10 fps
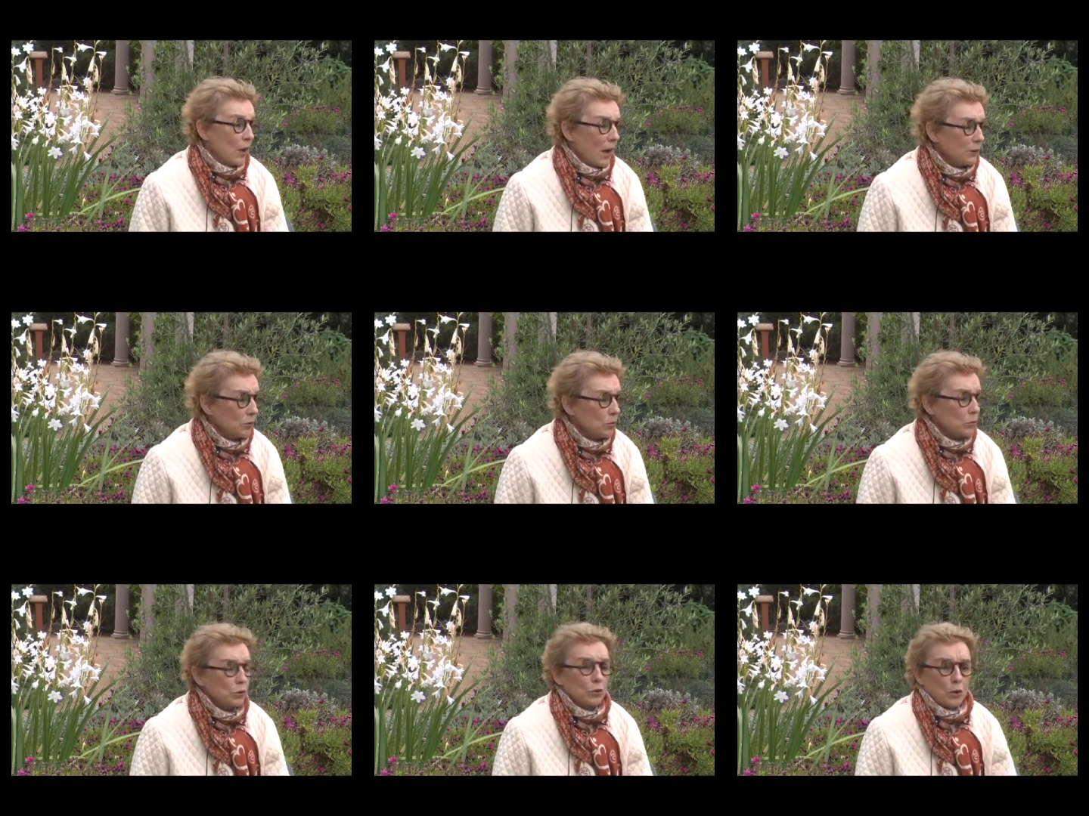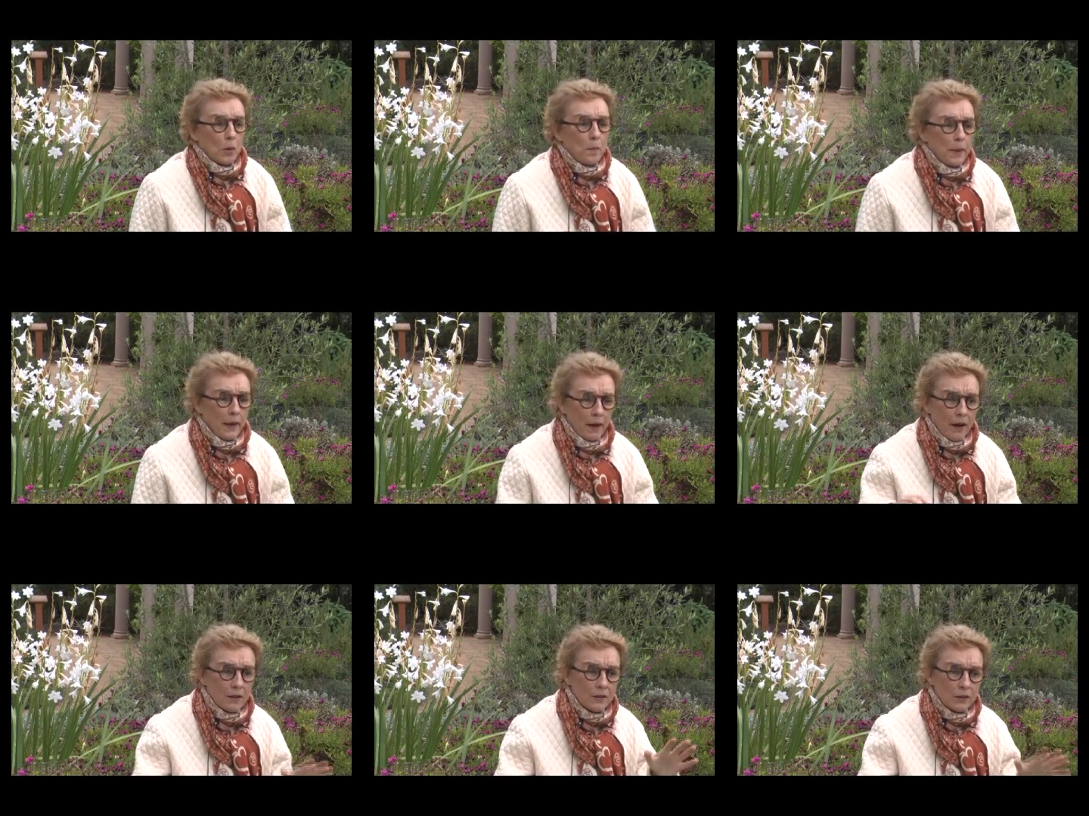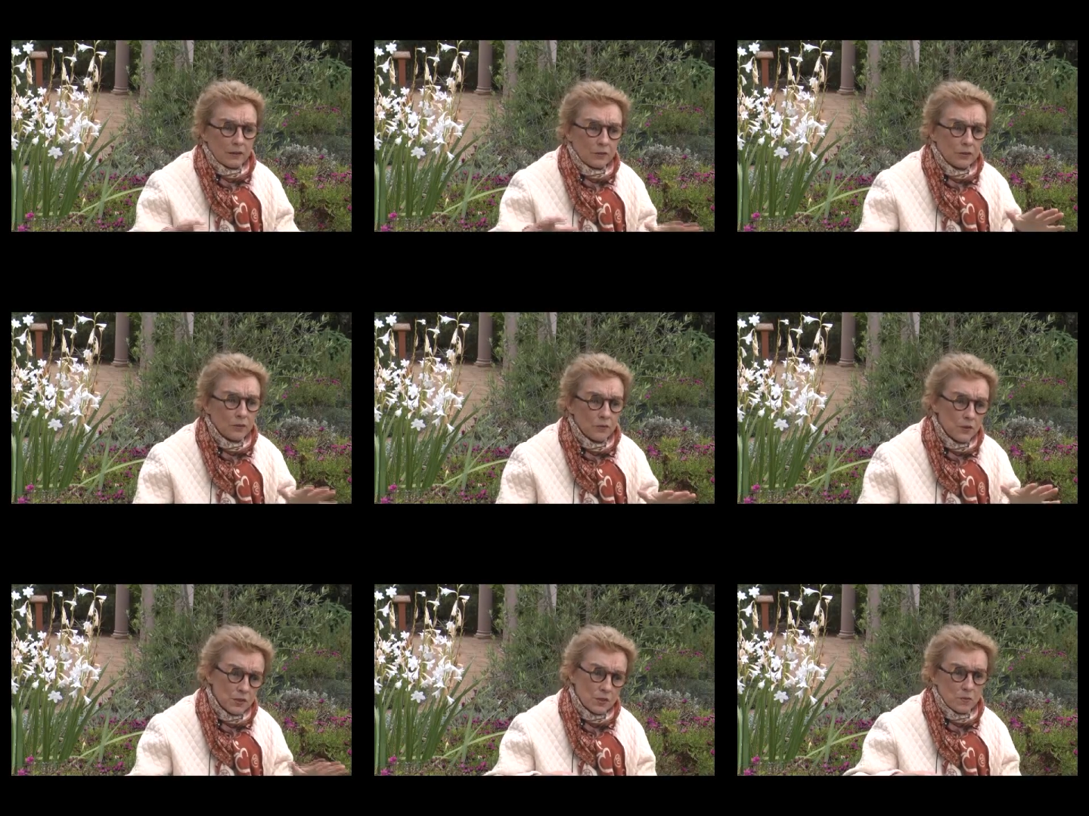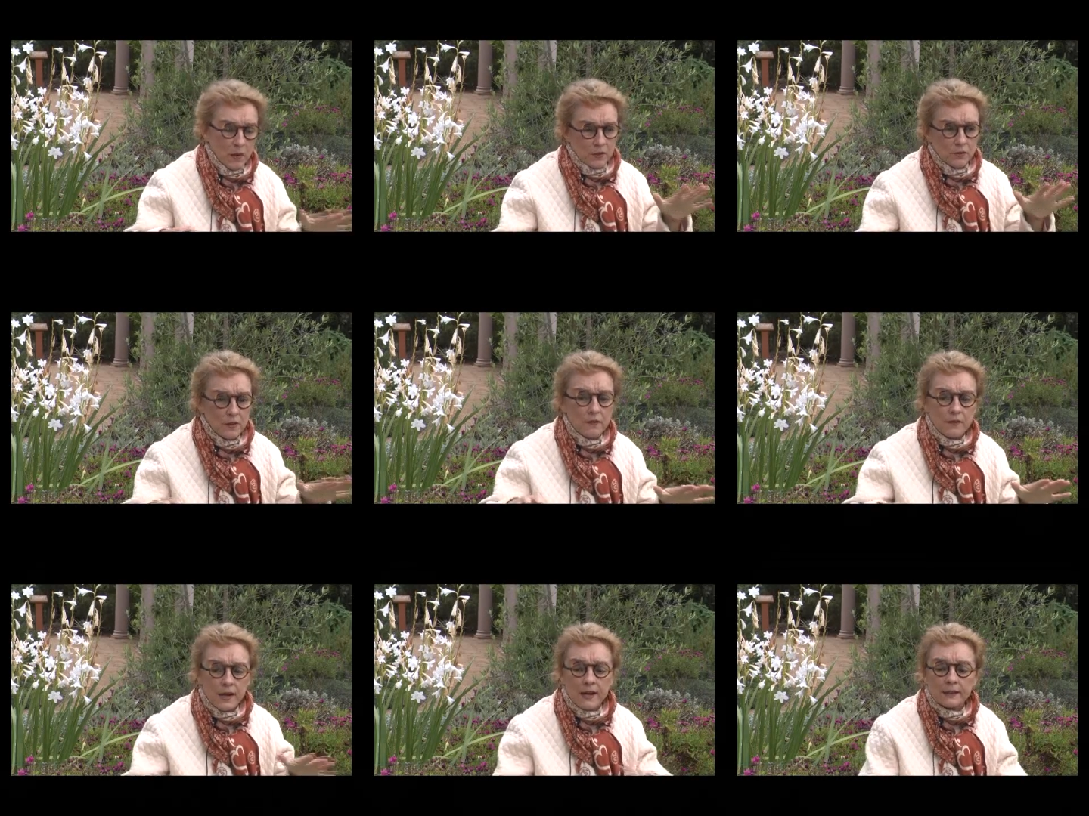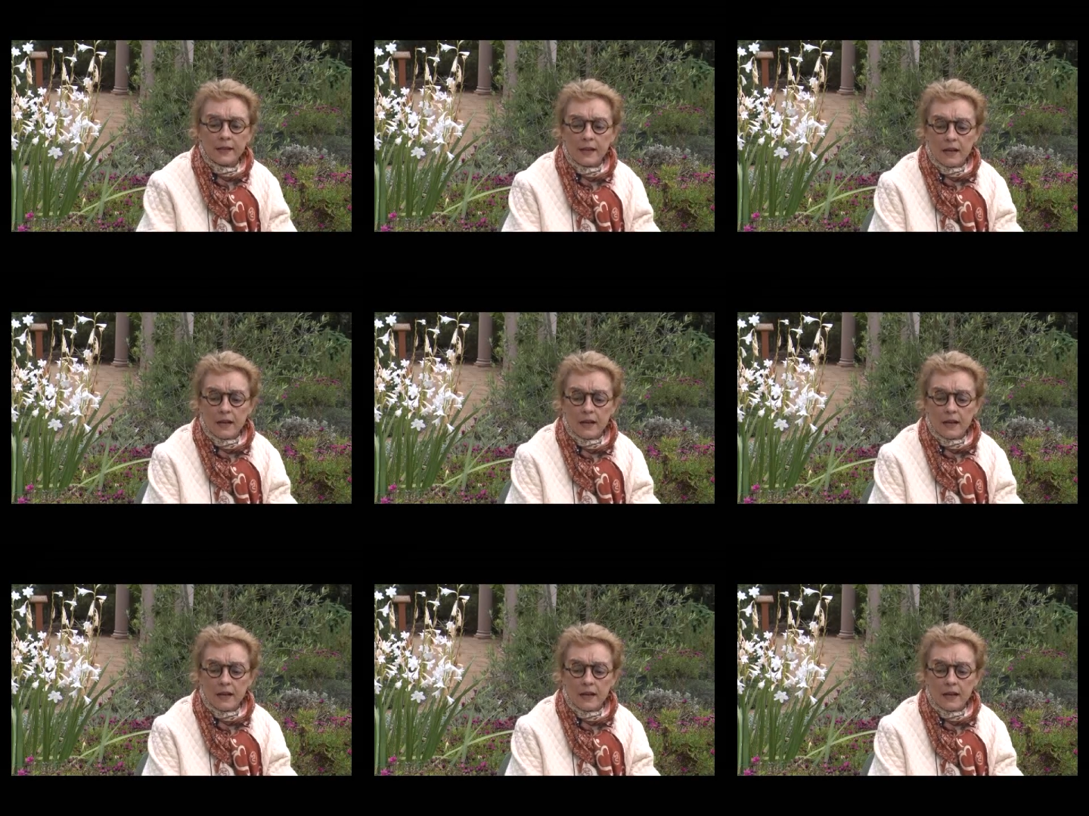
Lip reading: I don't want to compare, this is better than that,